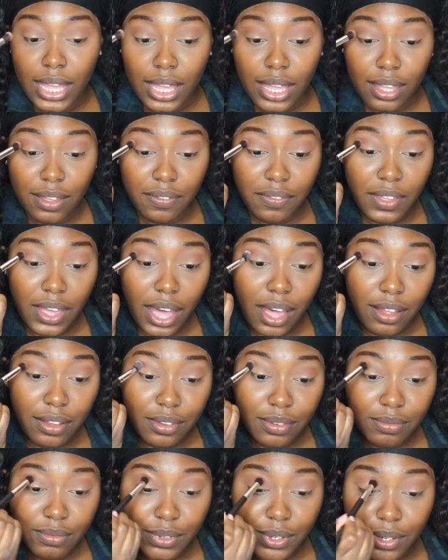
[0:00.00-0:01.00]
If
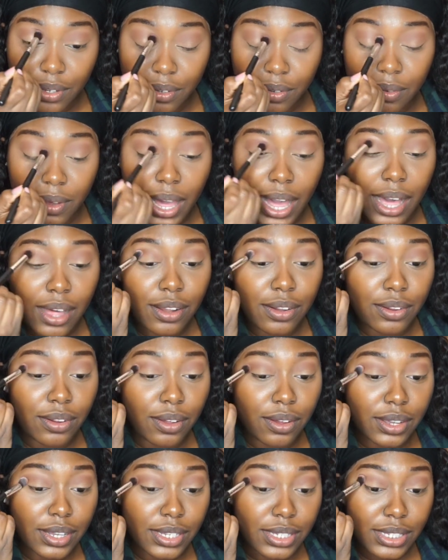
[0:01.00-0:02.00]
y'all knew how
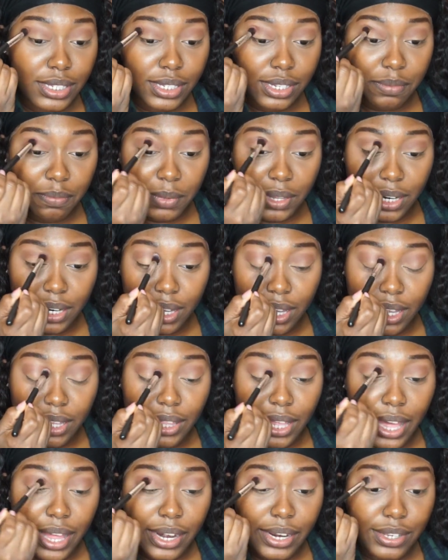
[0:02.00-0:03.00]
long it took me to get
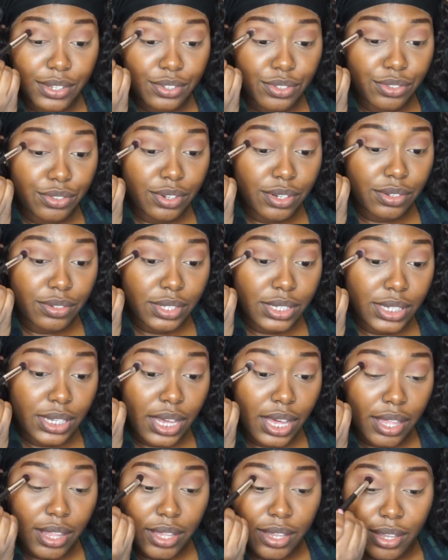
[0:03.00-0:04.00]
that intro
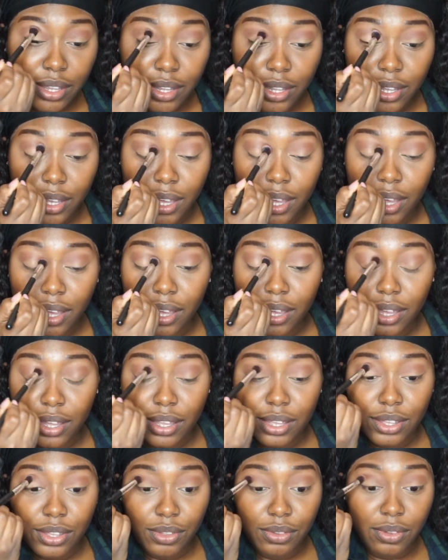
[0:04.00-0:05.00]
together,
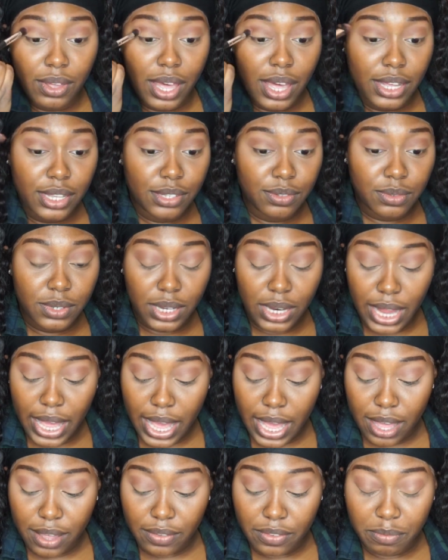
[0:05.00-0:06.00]
you guys would
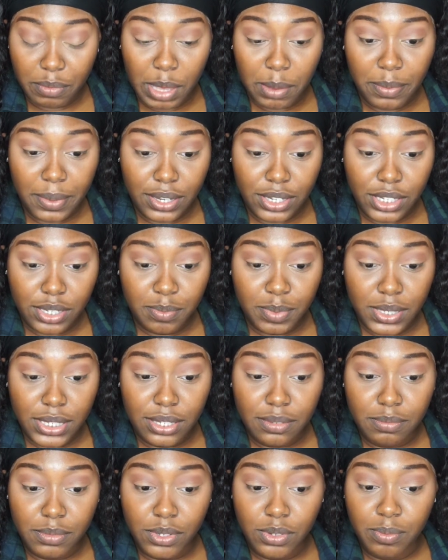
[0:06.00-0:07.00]
laugh. Maybe I should put
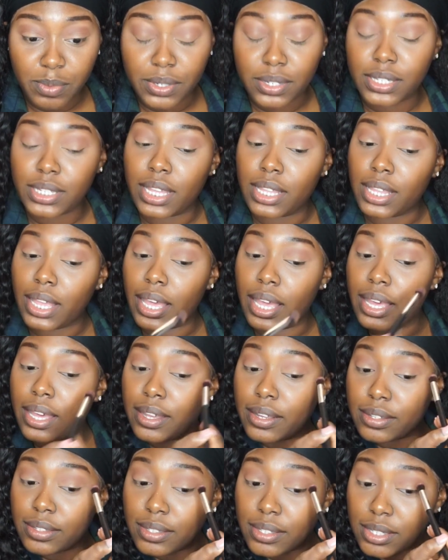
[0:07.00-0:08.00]
some bloopers at the
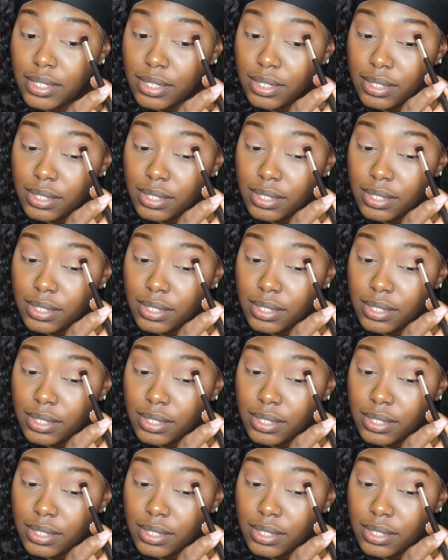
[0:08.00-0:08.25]
end.